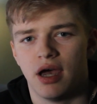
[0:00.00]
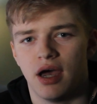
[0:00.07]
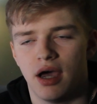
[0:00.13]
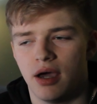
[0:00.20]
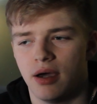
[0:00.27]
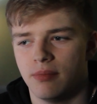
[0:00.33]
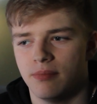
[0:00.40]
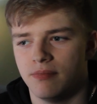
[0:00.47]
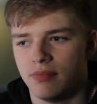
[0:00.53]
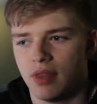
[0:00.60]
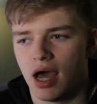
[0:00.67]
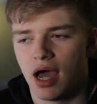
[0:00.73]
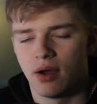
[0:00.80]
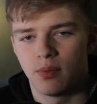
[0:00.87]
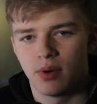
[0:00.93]

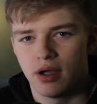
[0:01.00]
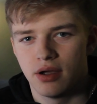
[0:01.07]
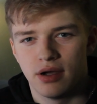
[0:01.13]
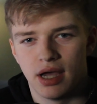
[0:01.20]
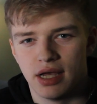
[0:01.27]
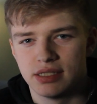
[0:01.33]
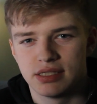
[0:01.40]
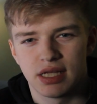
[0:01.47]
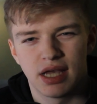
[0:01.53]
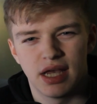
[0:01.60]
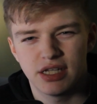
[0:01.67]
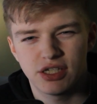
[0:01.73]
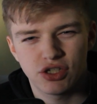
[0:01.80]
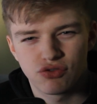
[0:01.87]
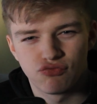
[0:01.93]
I wear is like,
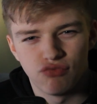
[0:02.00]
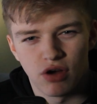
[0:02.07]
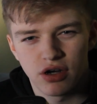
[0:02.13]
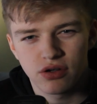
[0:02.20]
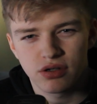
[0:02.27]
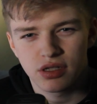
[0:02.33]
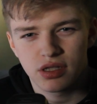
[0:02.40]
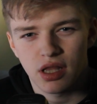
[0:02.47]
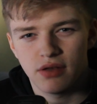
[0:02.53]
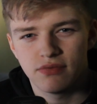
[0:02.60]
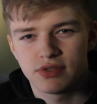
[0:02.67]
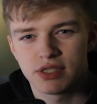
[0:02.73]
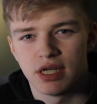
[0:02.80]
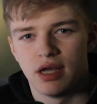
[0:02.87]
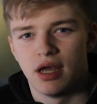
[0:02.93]
it's just running
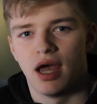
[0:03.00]
gloves,